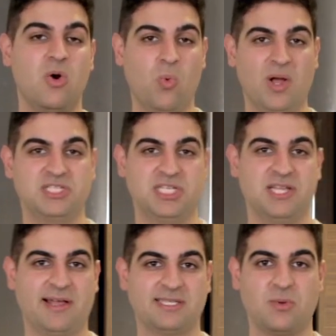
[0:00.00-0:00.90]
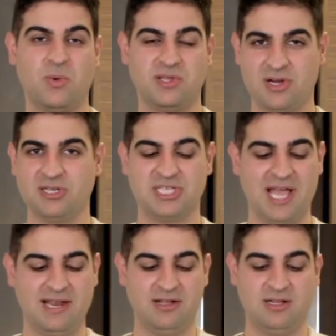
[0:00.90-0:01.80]
what she does with her
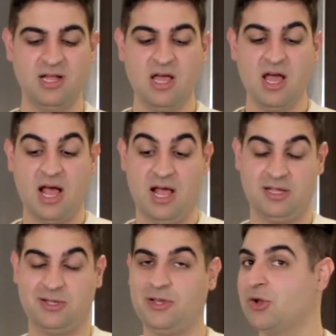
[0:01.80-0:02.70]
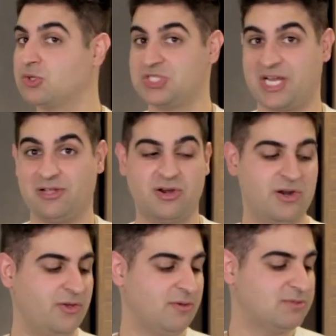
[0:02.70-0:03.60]
channel. You can also check out
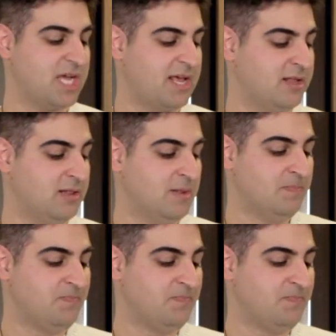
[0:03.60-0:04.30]
her YouTube channel.